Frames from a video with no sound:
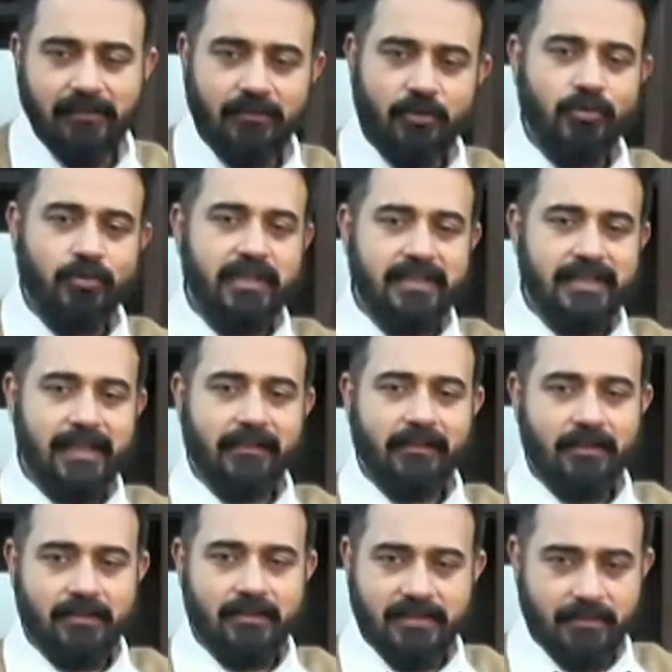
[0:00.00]
2-3
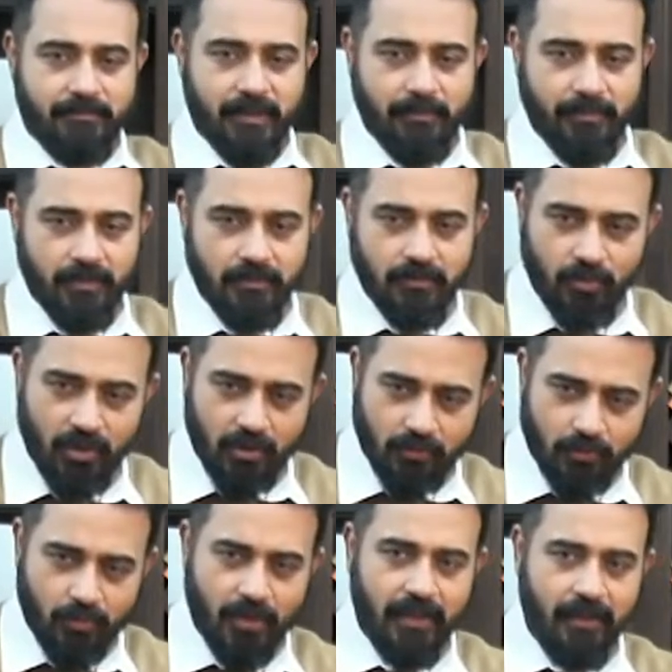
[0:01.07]
sectors, there are people who are
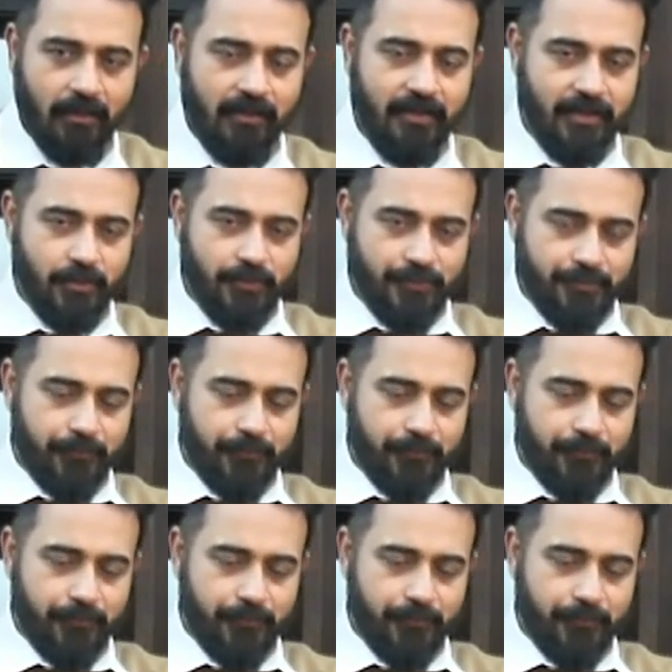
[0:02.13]
working under you.